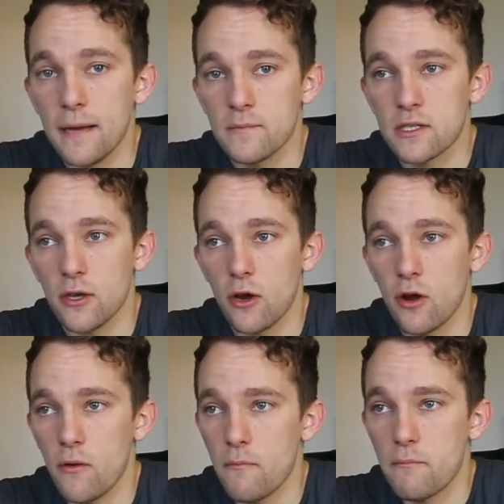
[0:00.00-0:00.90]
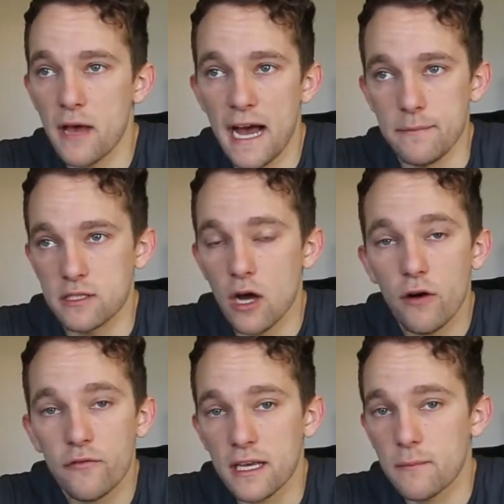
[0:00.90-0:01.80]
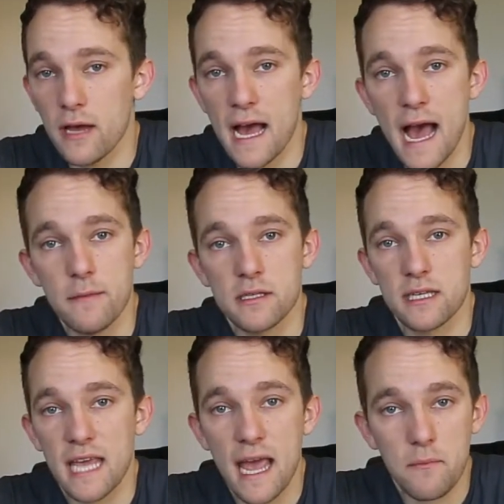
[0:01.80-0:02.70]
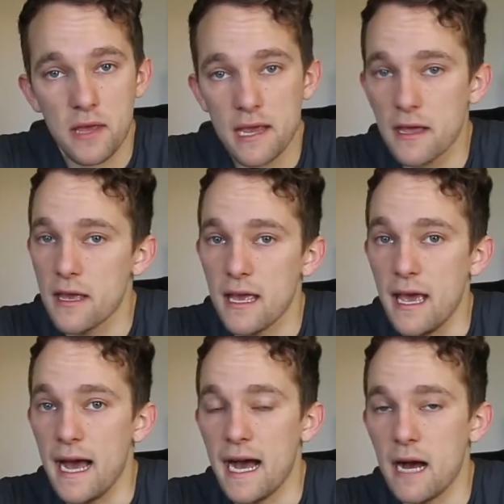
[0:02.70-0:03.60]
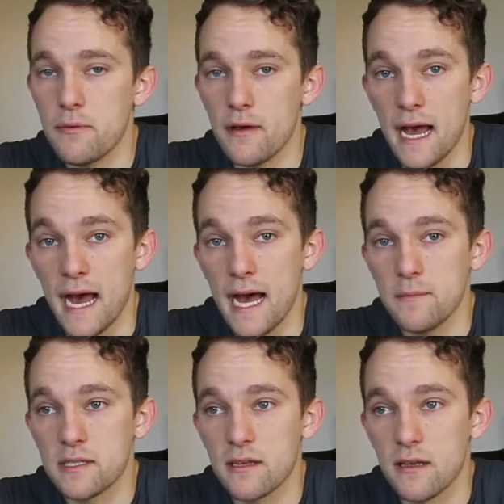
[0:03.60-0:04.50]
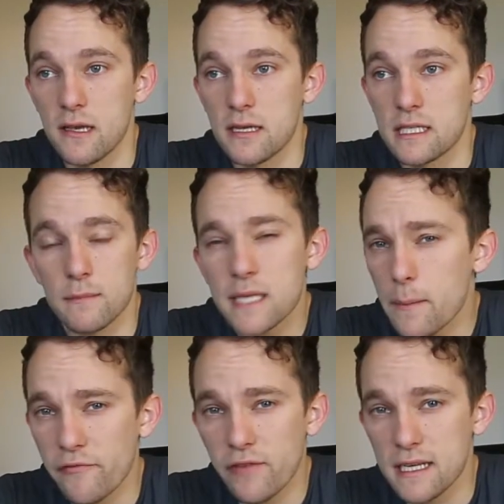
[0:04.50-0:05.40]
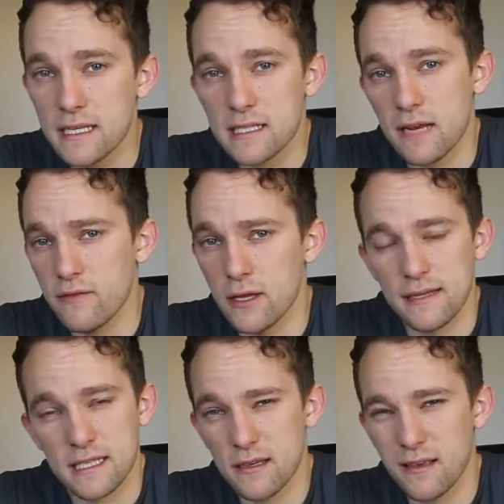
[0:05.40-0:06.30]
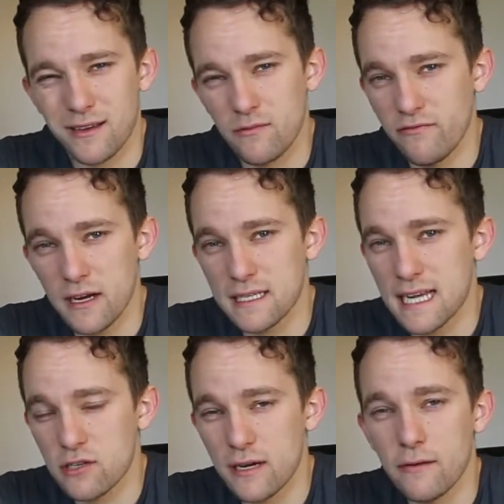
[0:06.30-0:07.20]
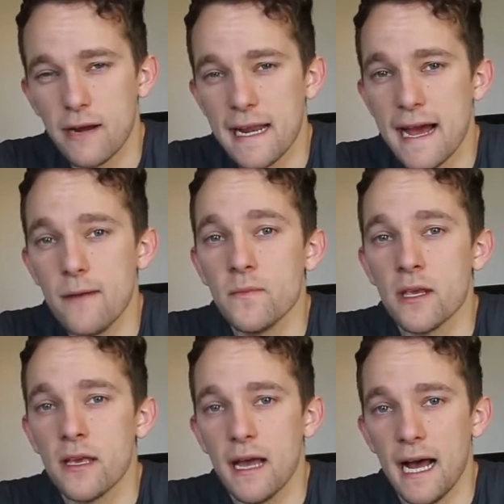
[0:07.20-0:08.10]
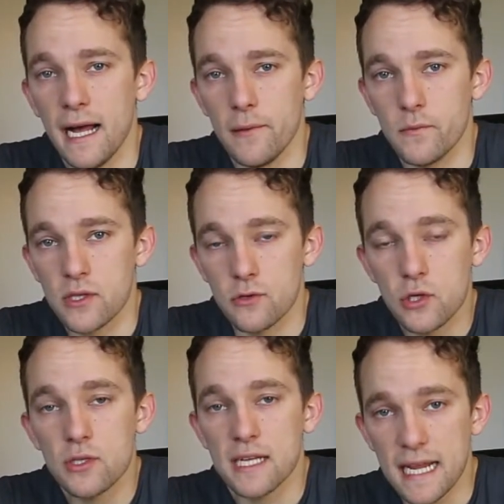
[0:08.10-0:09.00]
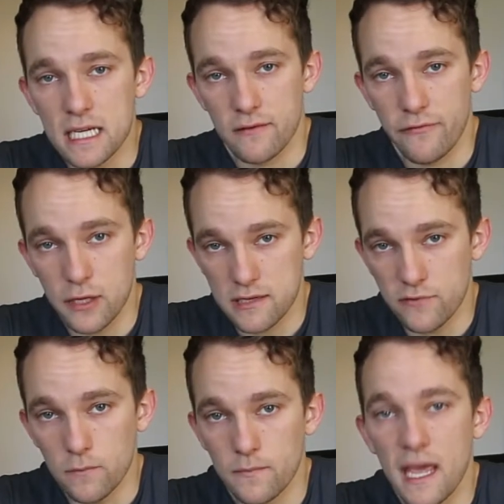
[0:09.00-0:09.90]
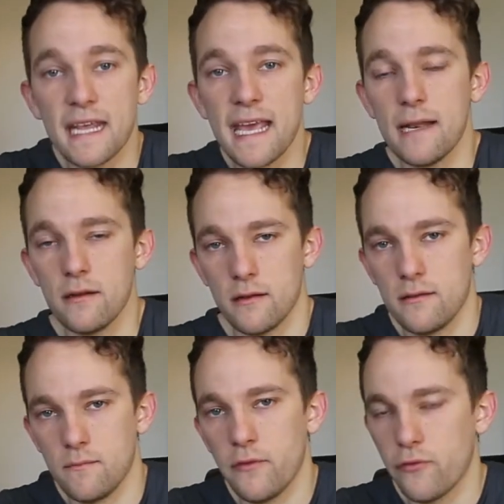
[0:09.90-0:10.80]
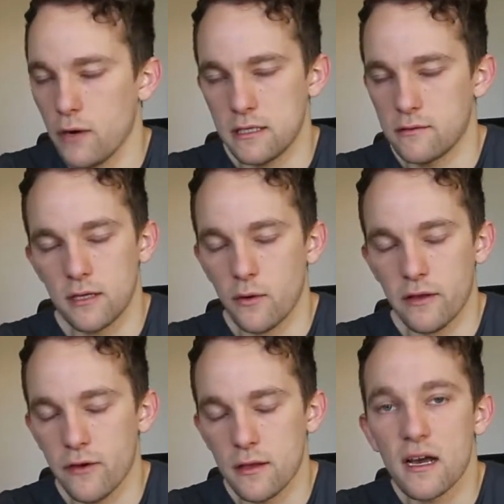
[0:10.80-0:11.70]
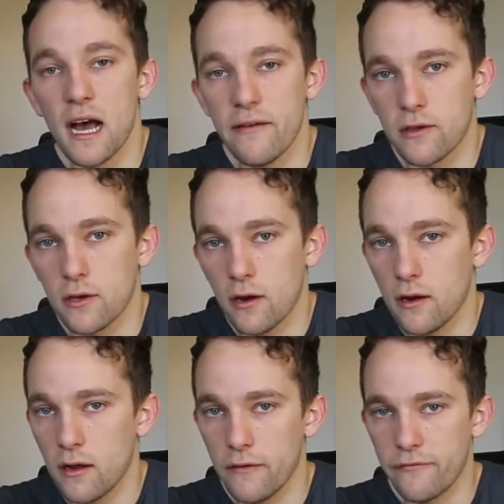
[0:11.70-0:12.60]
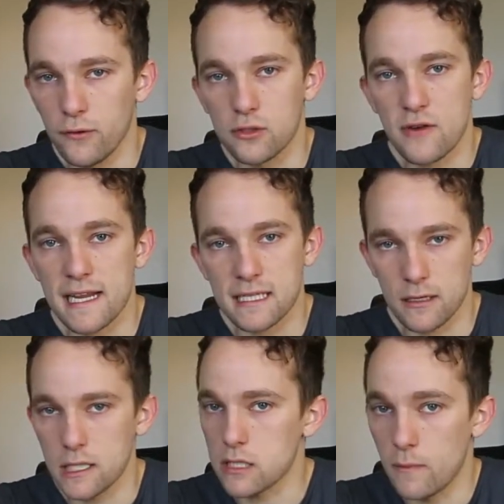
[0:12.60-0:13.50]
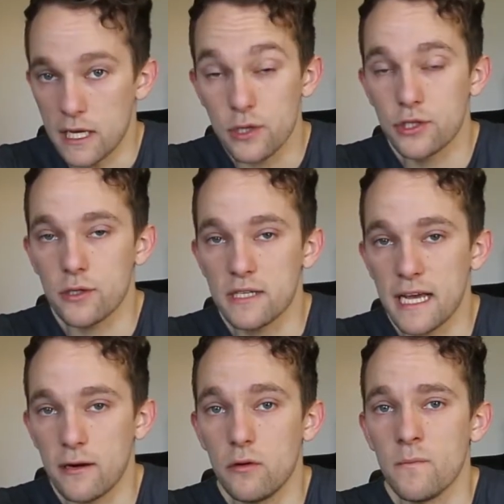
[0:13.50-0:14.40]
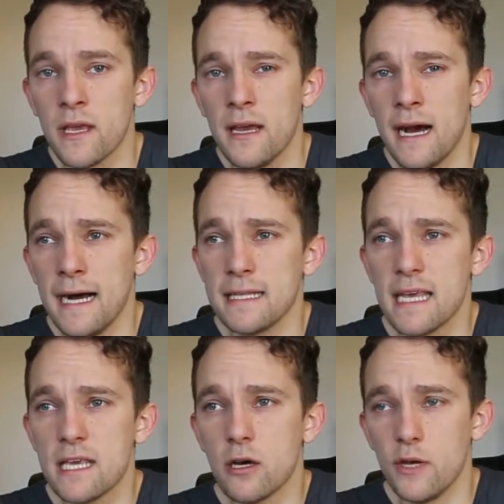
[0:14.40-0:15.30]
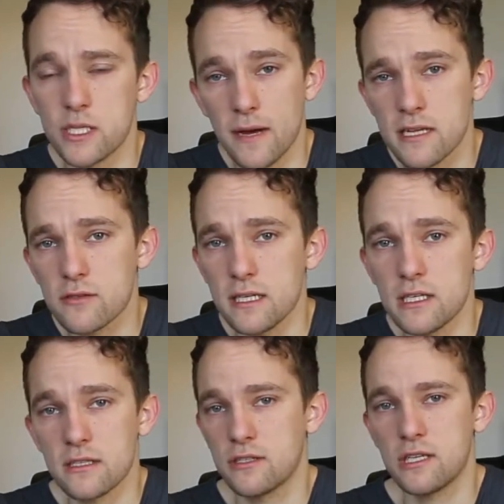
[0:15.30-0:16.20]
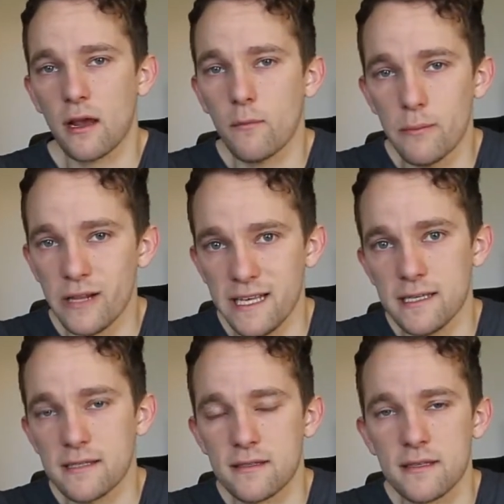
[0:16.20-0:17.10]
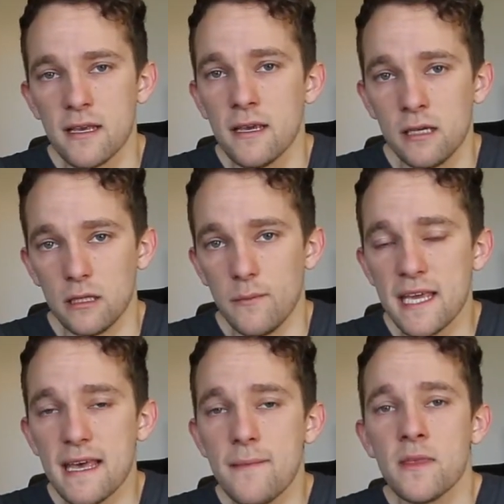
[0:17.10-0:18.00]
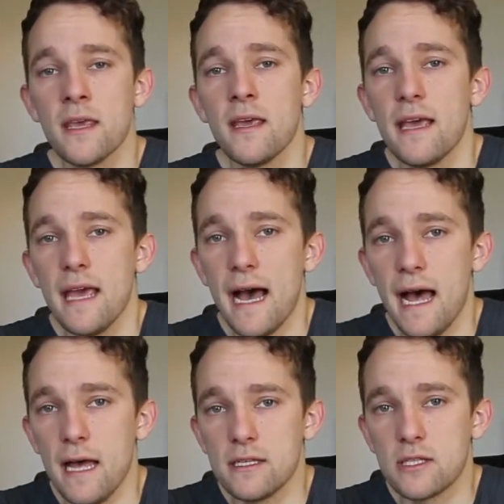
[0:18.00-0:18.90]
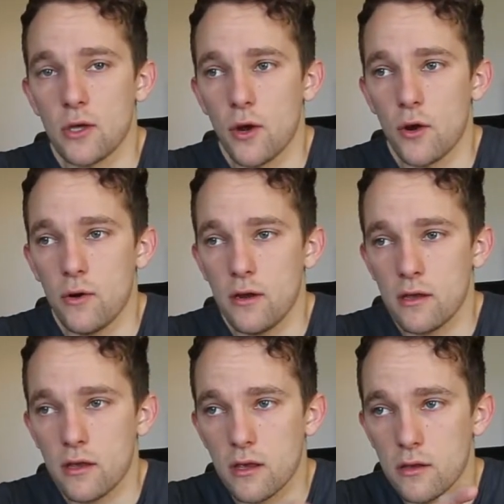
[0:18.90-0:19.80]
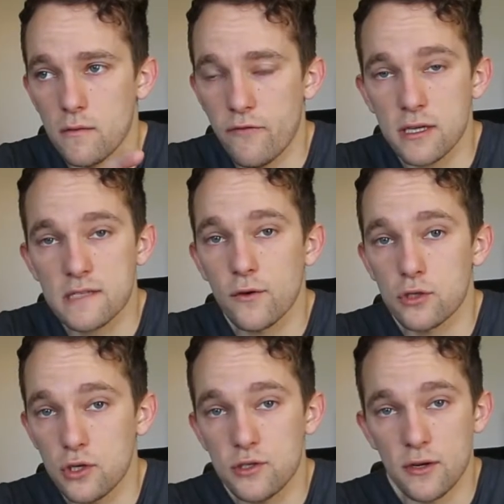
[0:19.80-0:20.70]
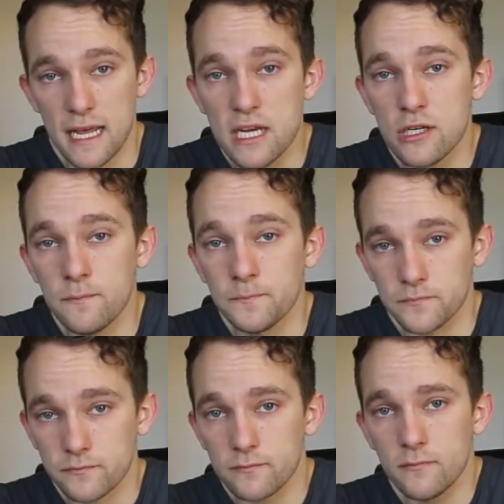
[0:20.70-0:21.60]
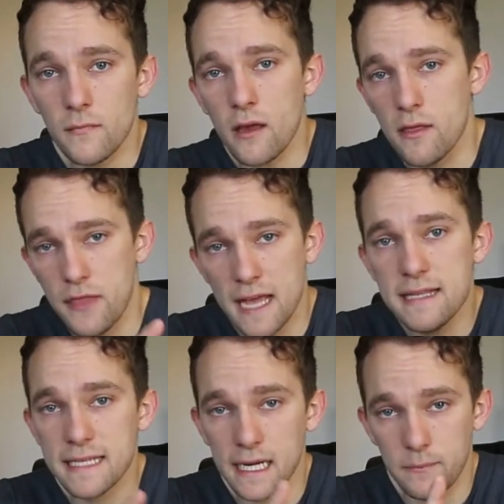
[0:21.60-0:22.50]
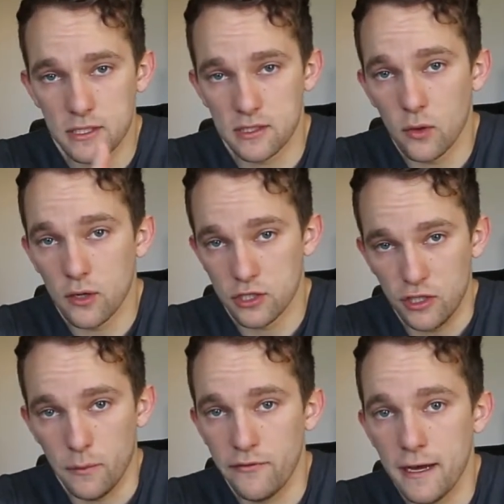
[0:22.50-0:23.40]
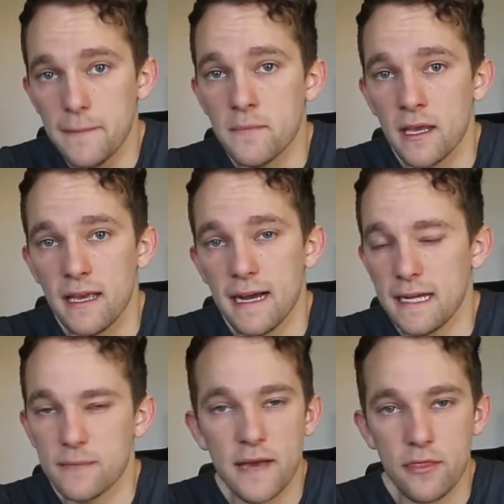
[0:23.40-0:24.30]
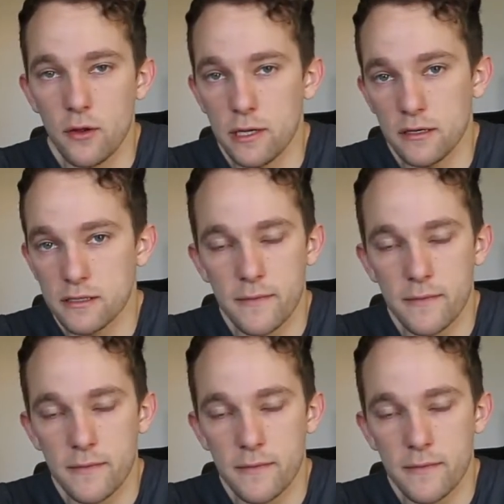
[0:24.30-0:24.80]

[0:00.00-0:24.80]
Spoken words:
So perhaps golfing, perhaps camping, perhaps some type of fitness, even though that's very saturated right now. So choose a niche first of all. And again, before I go any further, I've got a full training series on my YouTube channel. It's e-commerce mastery. Just check on my playlists, it'll be there. So first of all, choose your niche. Then set up a store on Shopify. It's about $30 a